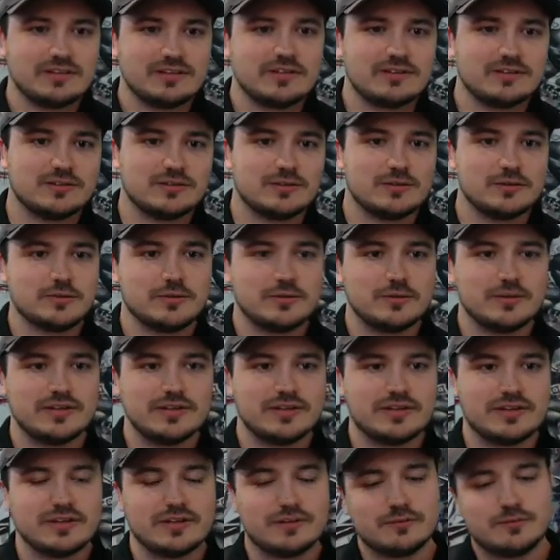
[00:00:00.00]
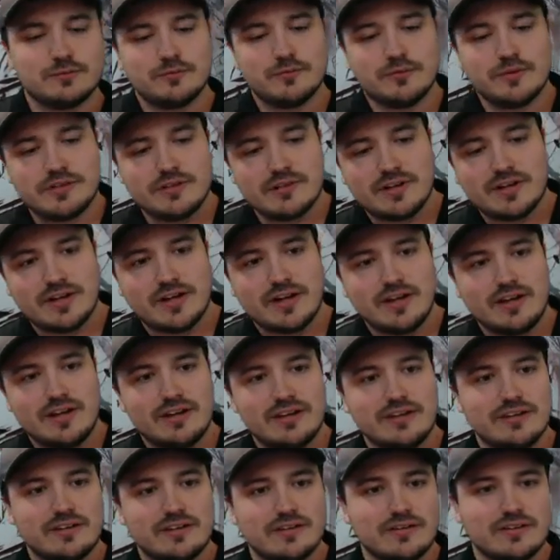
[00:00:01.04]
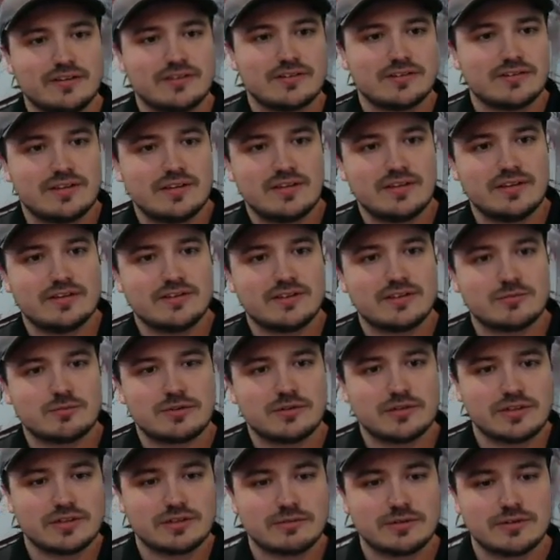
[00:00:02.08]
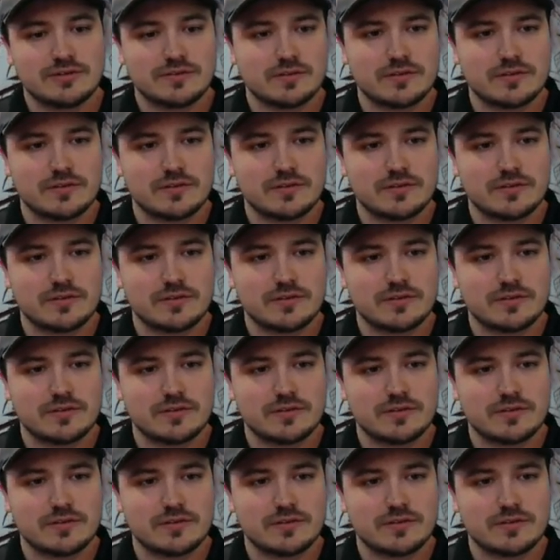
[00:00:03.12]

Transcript: and so when you die, you get this thing that says, would you like to return to